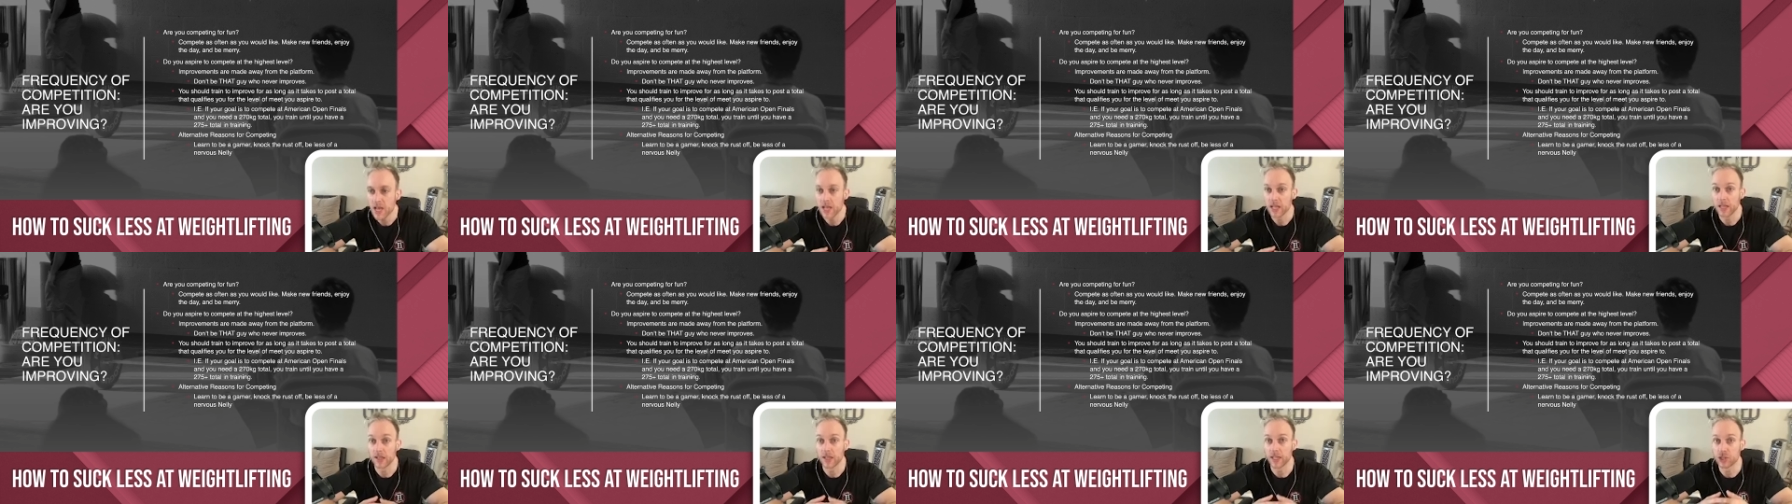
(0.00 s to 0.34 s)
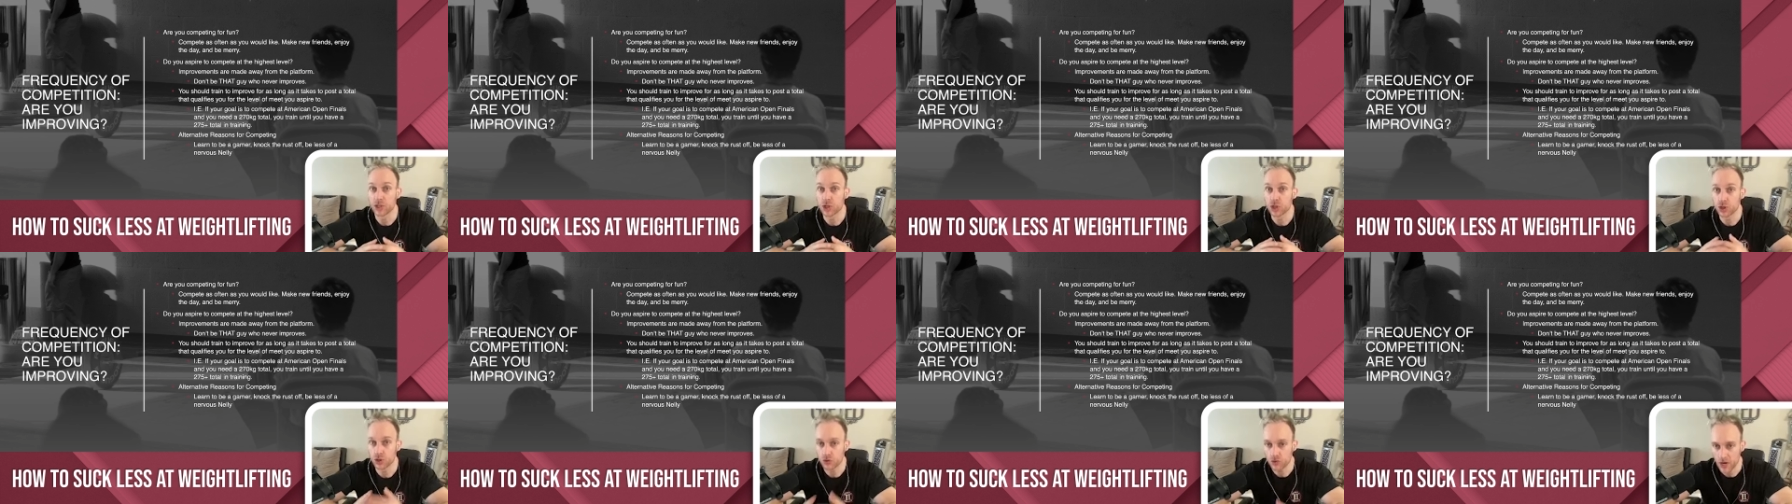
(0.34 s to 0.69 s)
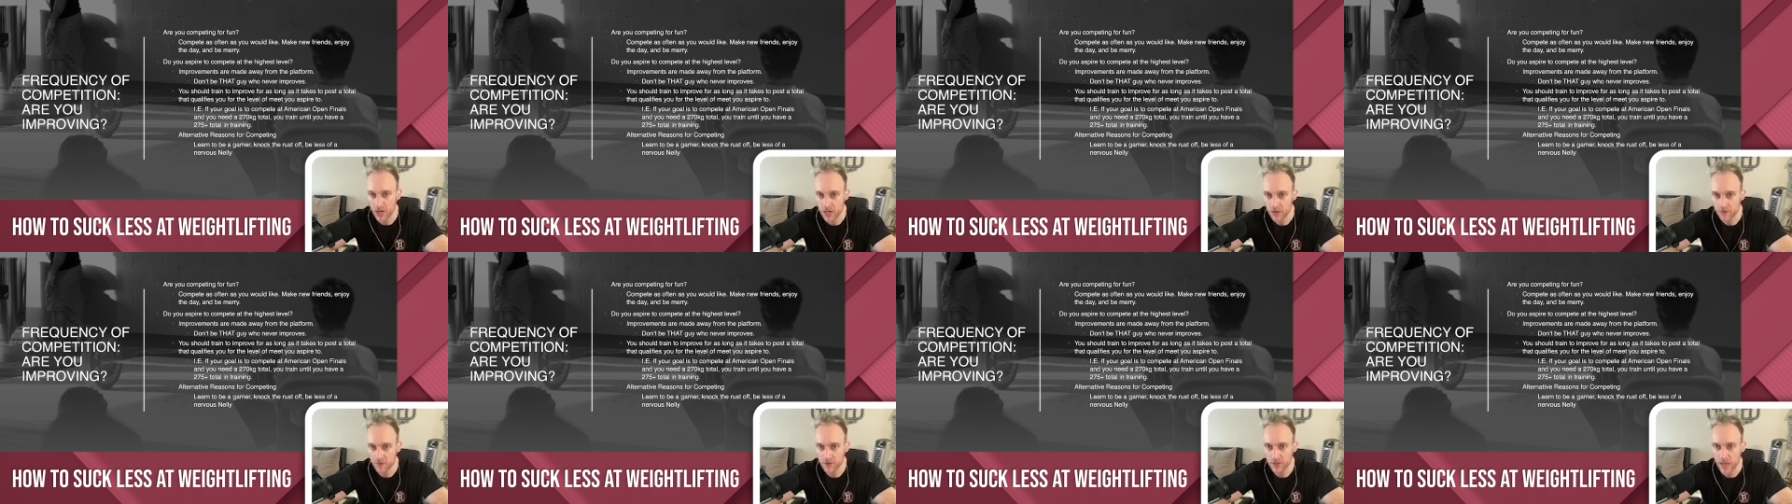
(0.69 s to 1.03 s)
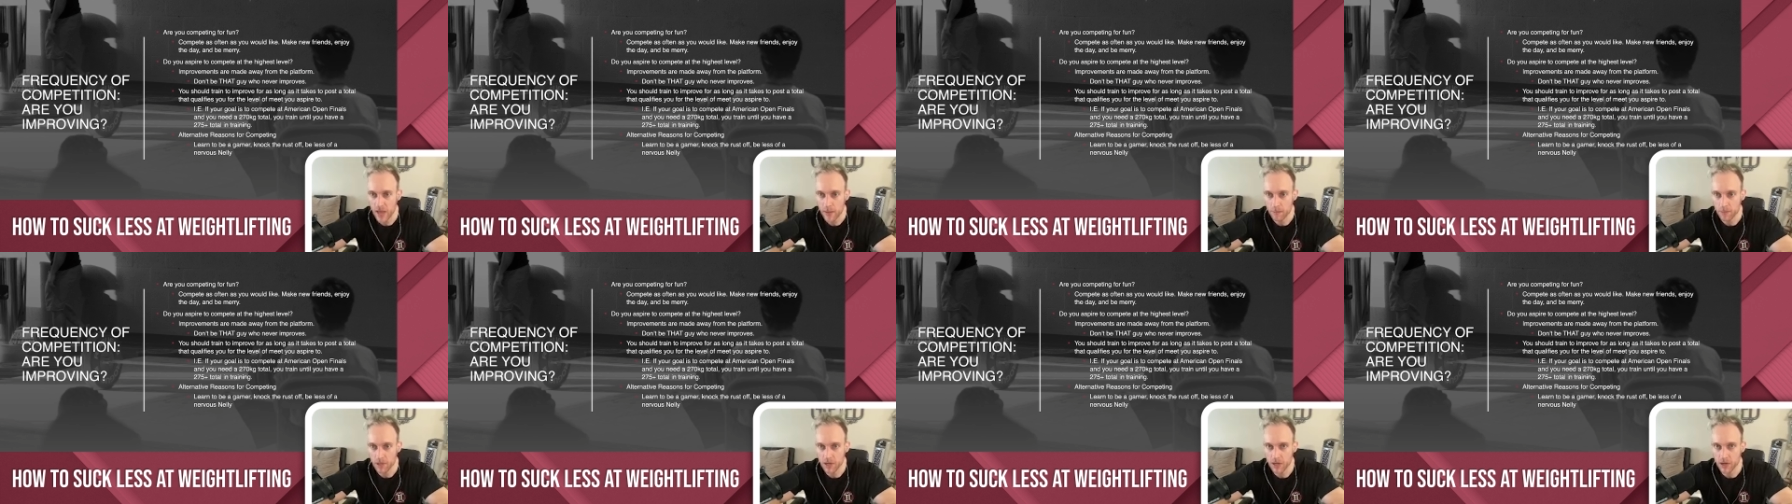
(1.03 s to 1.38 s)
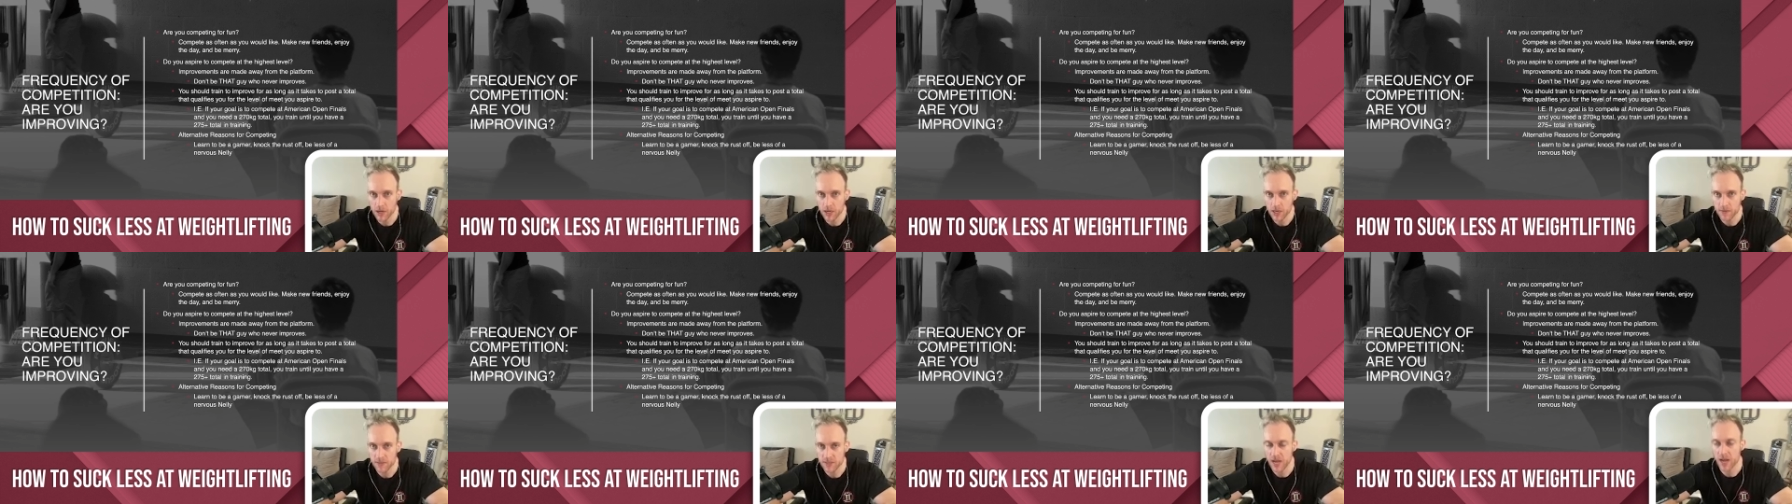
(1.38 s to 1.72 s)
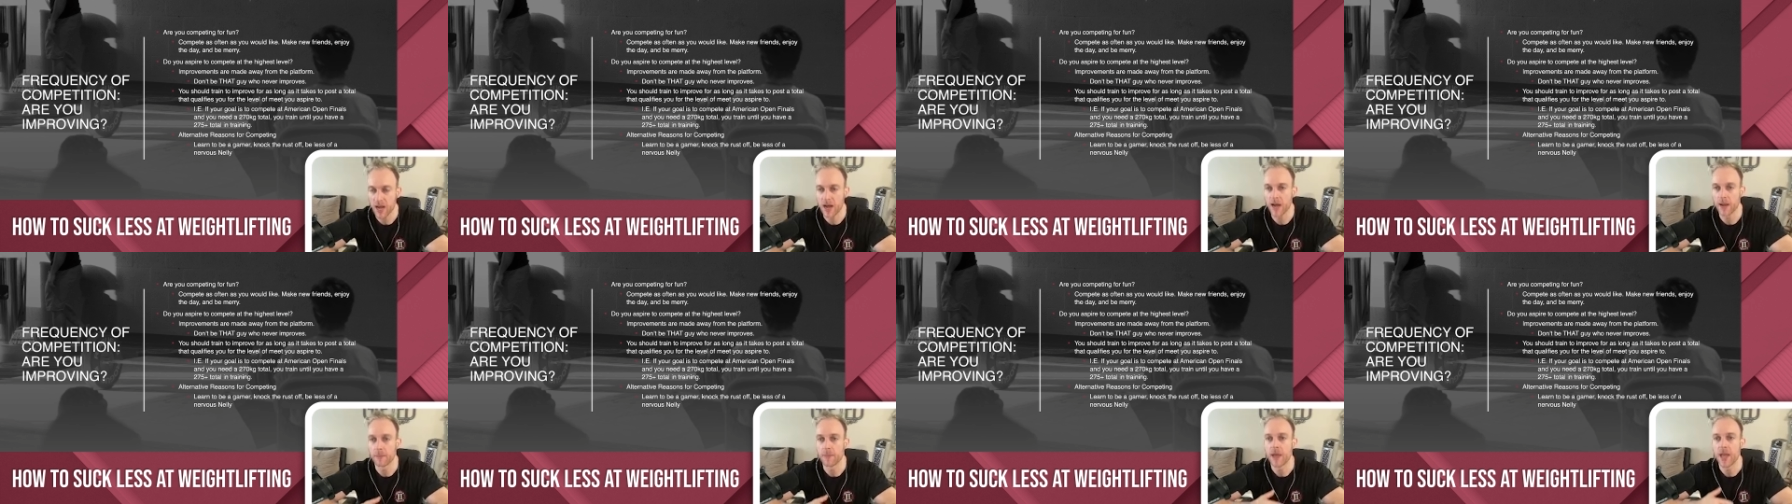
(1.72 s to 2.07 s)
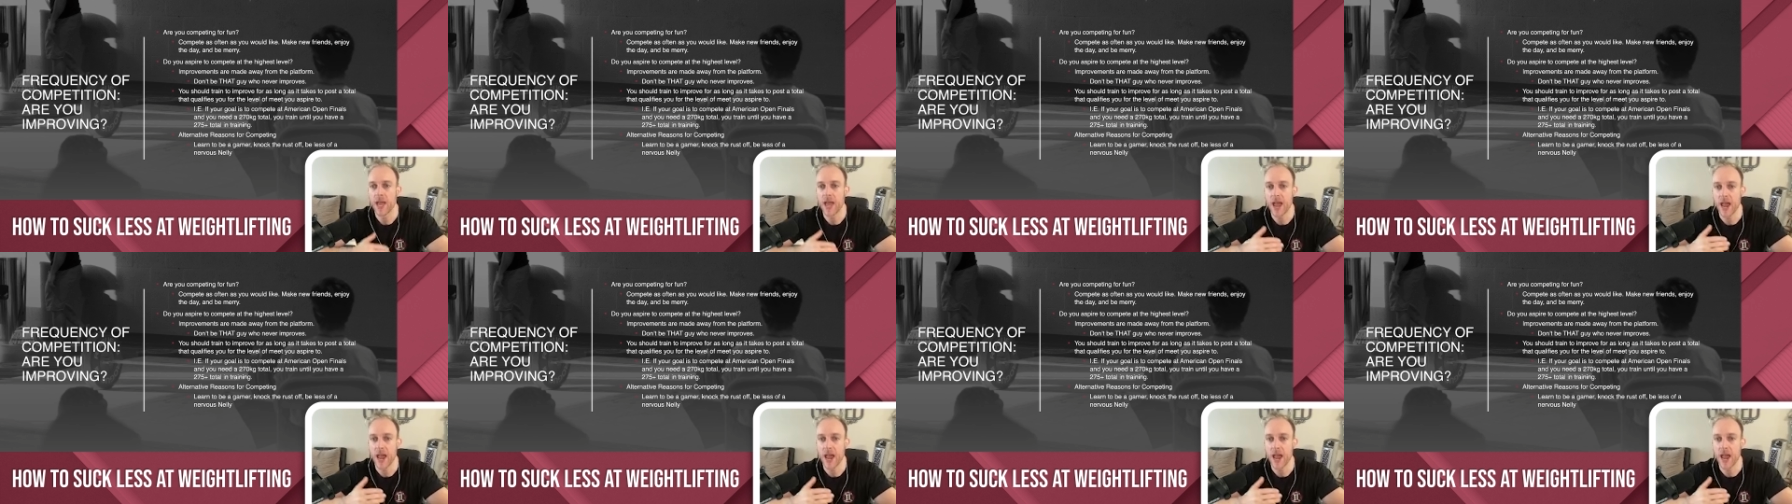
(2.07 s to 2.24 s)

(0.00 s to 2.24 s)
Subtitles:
Let's train for that period of time